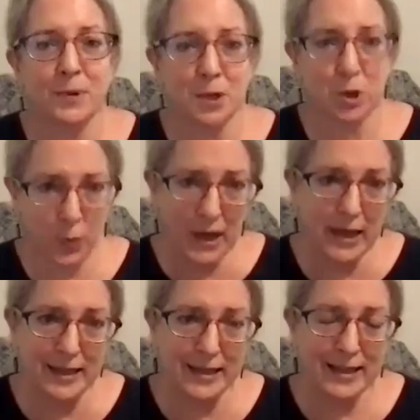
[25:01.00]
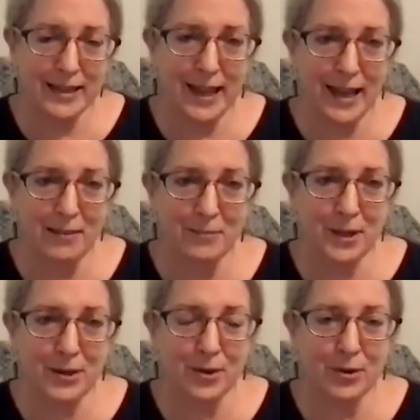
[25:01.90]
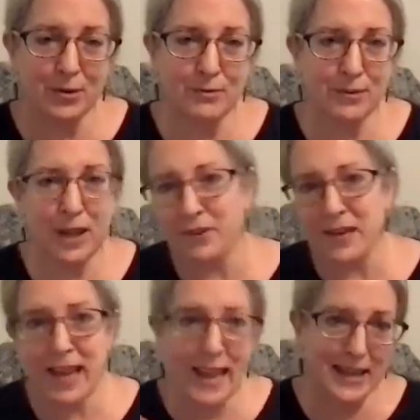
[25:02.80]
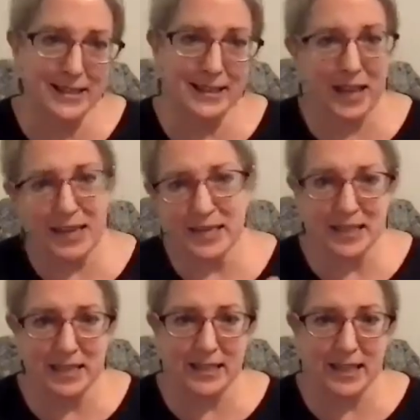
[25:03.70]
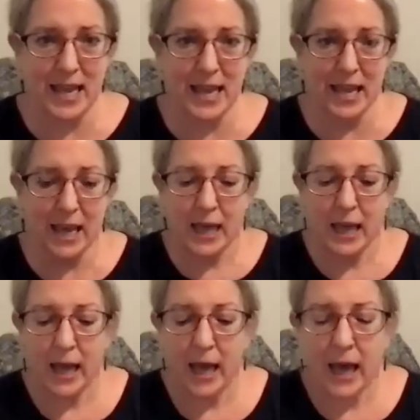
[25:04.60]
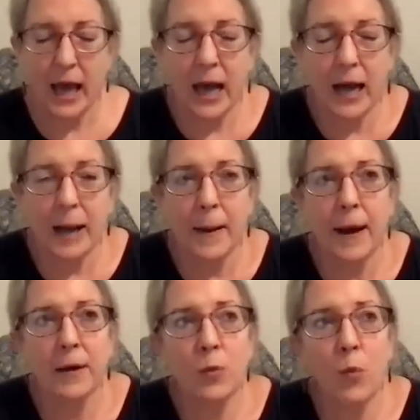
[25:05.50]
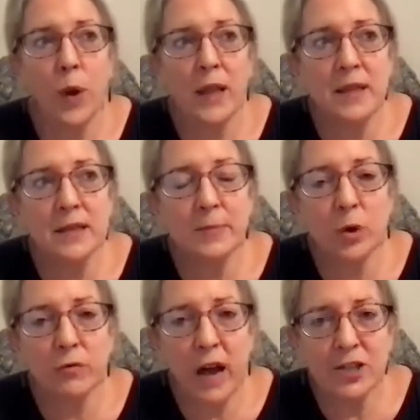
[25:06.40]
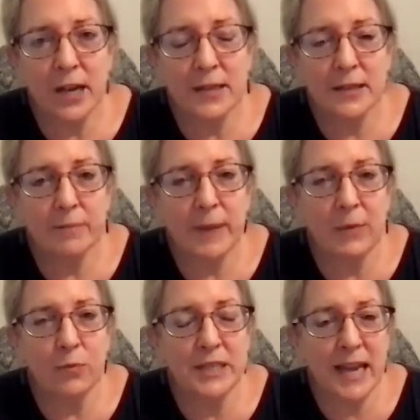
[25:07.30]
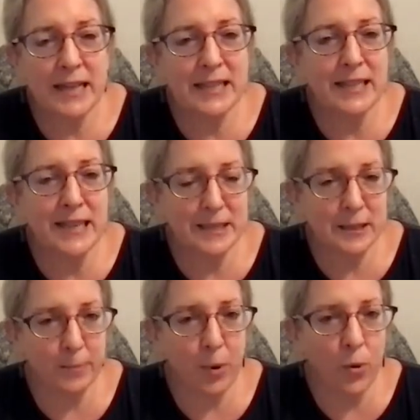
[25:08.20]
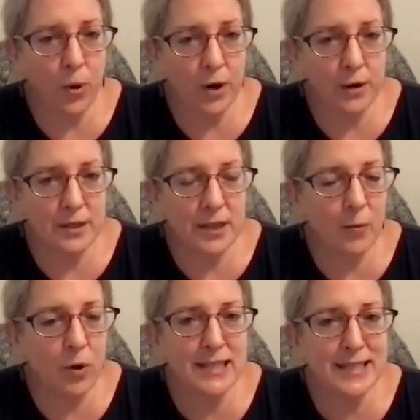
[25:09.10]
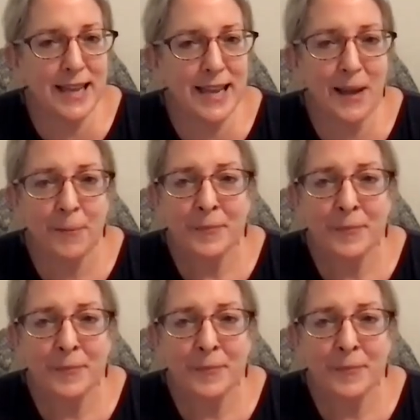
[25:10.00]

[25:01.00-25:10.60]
between, love and hate, like and dislike. When there's more Rajas in our mind, we tend to need support. So I want to say,